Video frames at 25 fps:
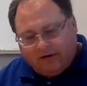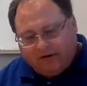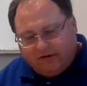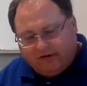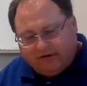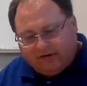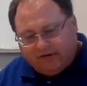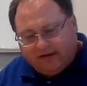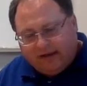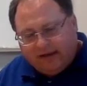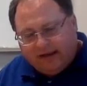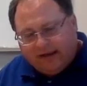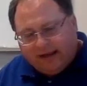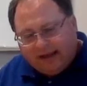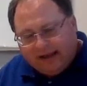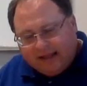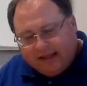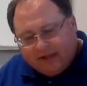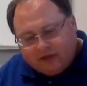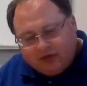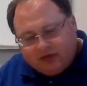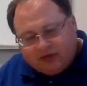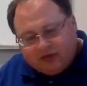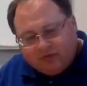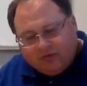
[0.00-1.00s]
He said,
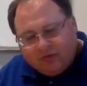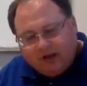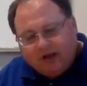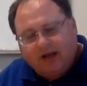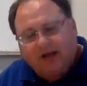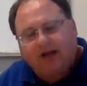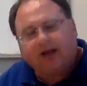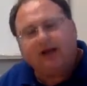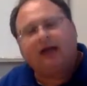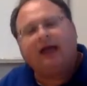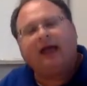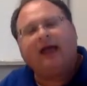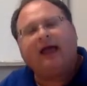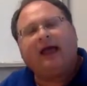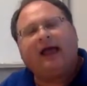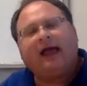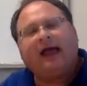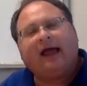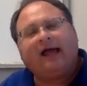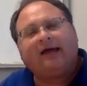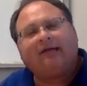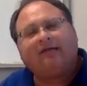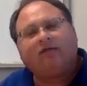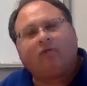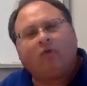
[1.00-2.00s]

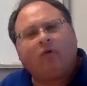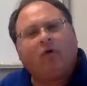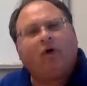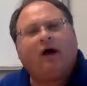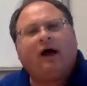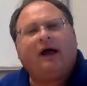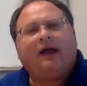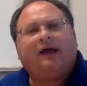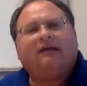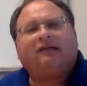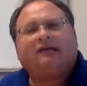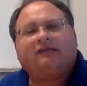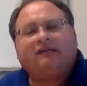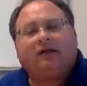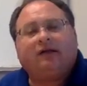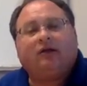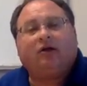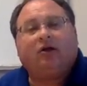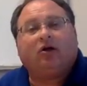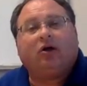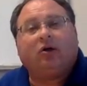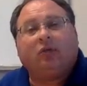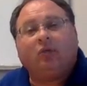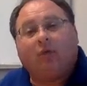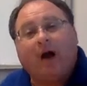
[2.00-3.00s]
why was
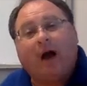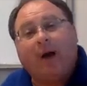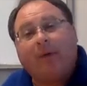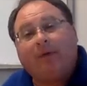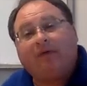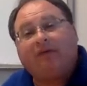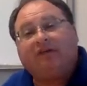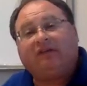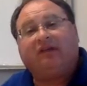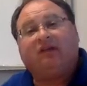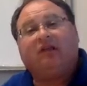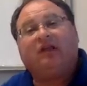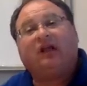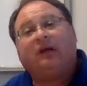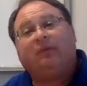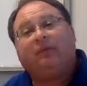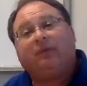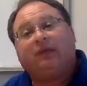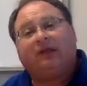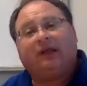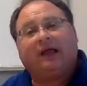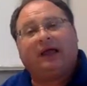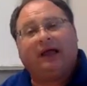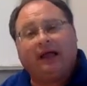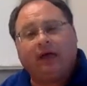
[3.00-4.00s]
Tilikum
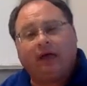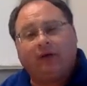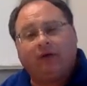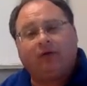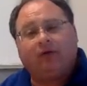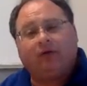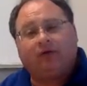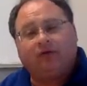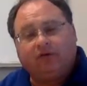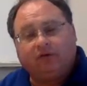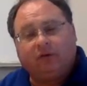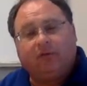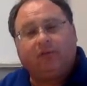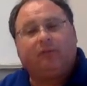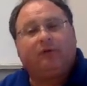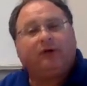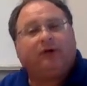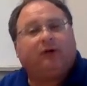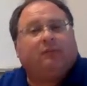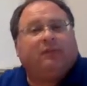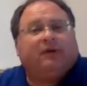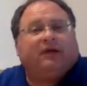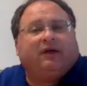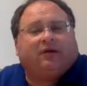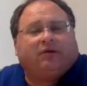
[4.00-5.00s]
allowed to
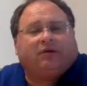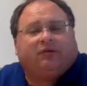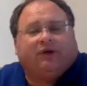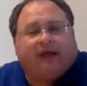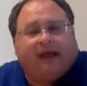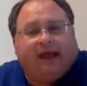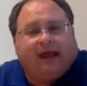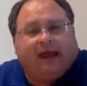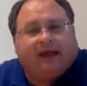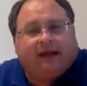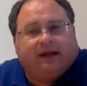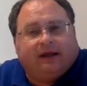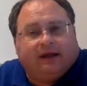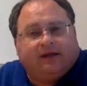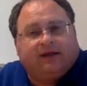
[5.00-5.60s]
be created,